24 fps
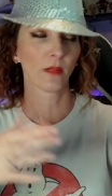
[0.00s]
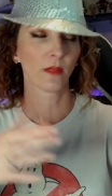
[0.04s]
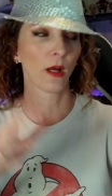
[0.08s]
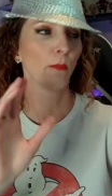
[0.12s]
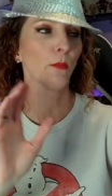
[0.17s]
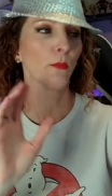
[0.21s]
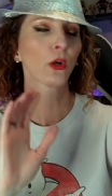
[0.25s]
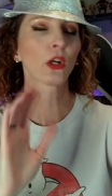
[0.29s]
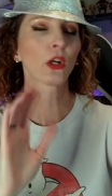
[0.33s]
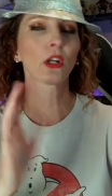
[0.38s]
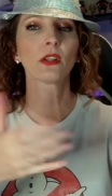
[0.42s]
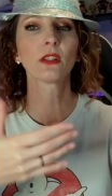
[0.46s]
a
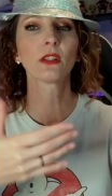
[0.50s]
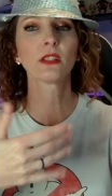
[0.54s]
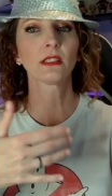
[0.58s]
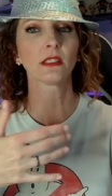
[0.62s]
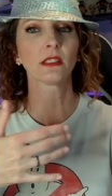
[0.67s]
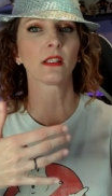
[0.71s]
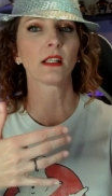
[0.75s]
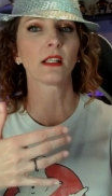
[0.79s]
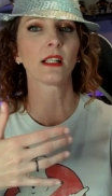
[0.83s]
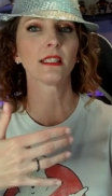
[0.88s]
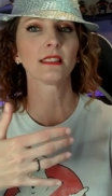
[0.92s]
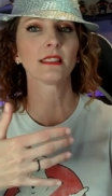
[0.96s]
book or a
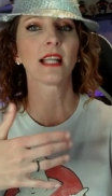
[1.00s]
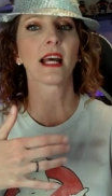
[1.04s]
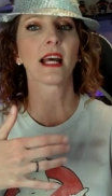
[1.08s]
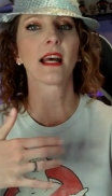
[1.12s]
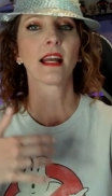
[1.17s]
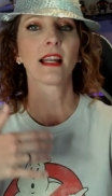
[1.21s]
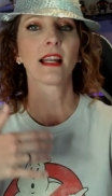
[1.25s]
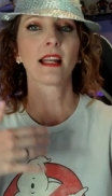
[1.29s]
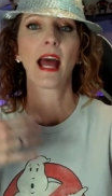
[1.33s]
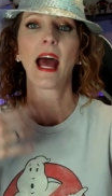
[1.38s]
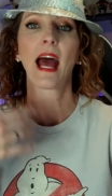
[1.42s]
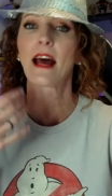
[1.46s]
series
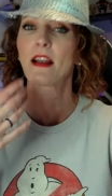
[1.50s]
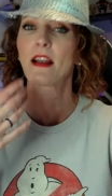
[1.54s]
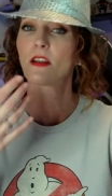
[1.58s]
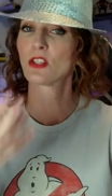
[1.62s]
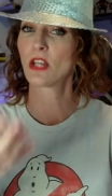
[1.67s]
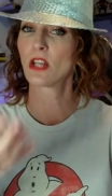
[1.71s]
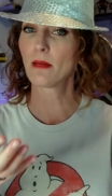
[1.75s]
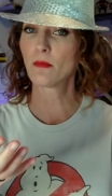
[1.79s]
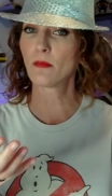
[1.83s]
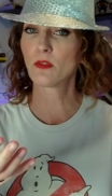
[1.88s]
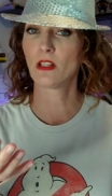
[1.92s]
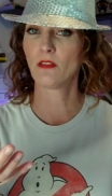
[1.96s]
that had a
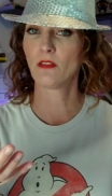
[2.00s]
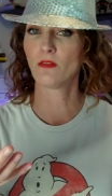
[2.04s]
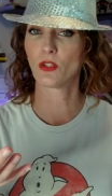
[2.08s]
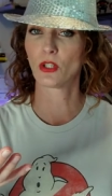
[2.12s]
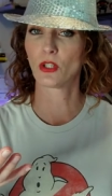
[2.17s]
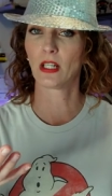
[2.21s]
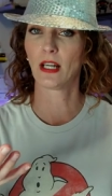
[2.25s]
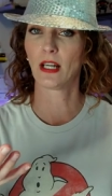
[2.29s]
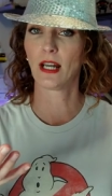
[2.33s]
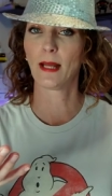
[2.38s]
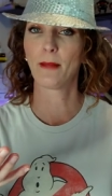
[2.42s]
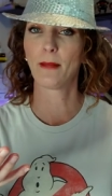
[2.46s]

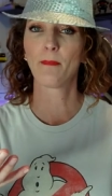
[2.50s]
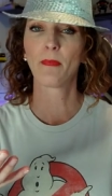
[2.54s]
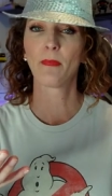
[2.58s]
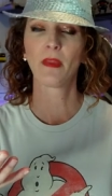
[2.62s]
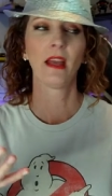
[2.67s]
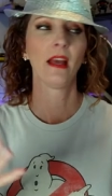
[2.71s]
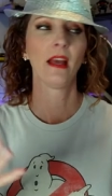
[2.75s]
shapeshifter in it.